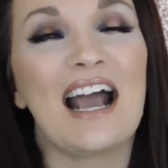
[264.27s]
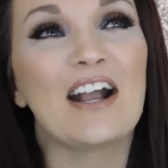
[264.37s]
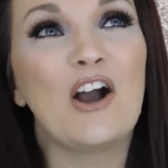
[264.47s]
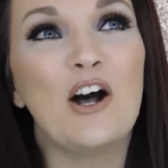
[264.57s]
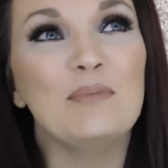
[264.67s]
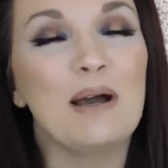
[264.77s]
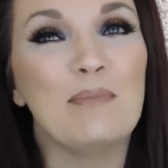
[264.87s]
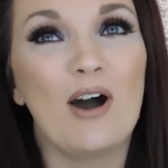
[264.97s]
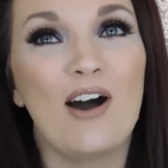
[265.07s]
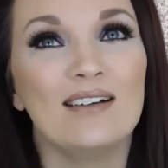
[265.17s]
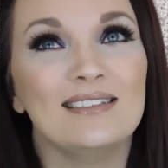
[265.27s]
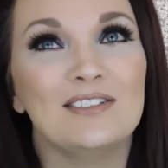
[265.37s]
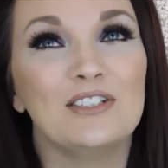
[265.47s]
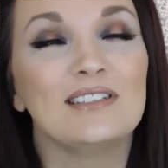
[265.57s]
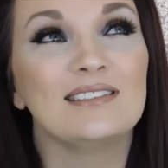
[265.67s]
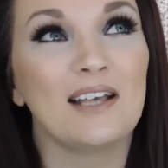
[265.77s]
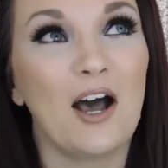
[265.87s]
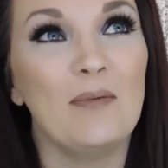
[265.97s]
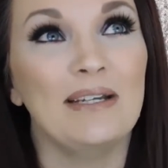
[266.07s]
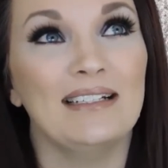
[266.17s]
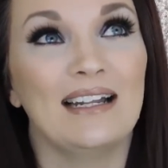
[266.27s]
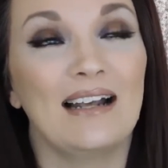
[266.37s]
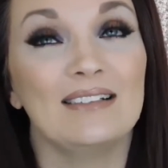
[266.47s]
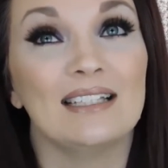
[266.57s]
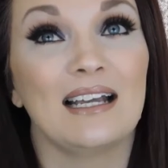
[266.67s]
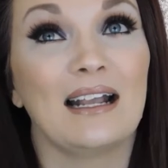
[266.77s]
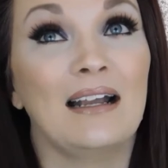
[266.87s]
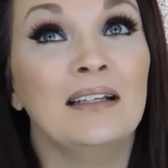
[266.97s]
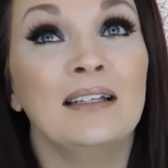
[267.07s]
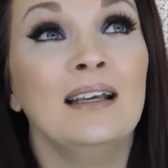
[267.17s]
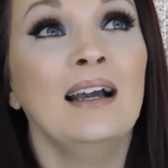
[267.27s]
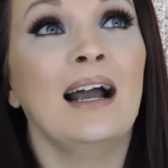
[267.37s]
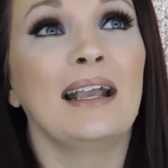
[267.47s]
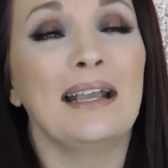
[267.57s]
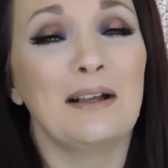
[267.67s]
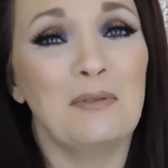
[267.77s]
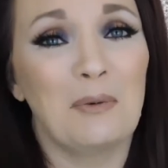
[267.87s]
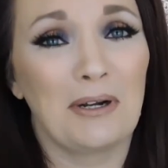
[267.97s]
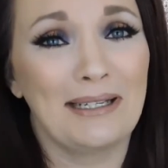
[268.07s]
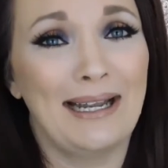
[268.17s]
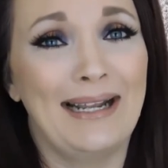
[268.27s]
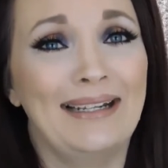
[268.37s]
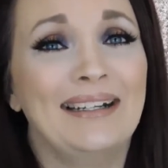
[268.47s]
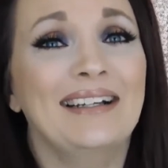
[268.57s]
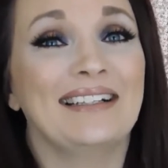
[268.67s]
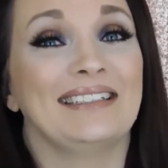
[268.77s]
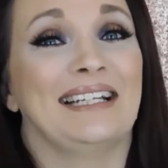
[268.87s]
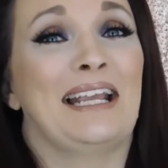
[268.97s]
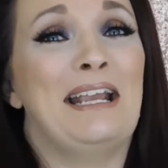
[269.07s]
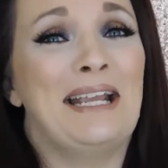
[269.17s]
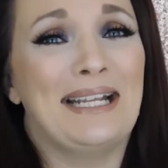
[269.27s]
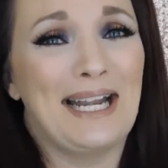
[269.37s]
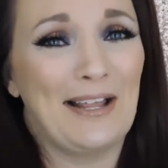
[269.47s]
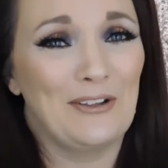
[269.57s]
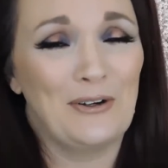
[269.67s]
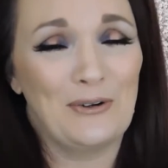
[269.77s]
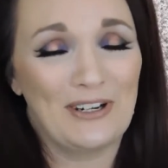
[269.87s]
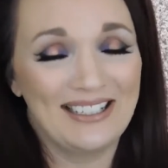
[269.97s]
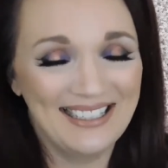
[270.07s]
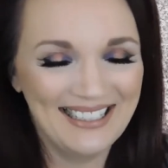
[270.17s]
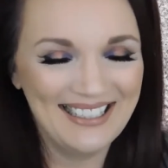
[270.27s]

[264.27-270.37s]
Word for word: I called my boss just sobbing and I was like, I can't come to work today because I can't get out the door.